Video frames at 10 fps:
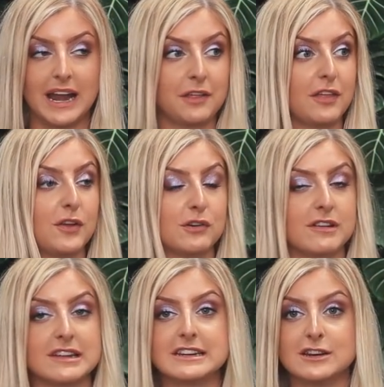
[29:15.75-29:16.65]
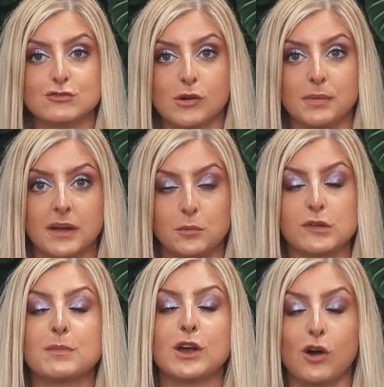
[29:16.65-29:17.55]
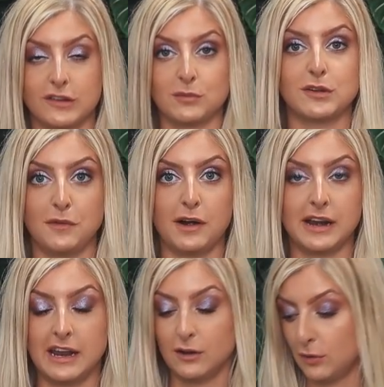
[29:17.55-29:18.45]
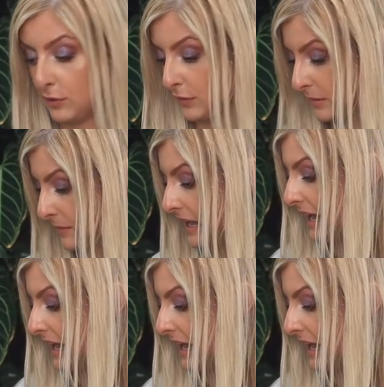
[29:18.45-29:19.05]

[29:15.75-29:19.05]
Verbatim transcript: And I think the only reason I didn't drop it was because it was a variegated gloriosum.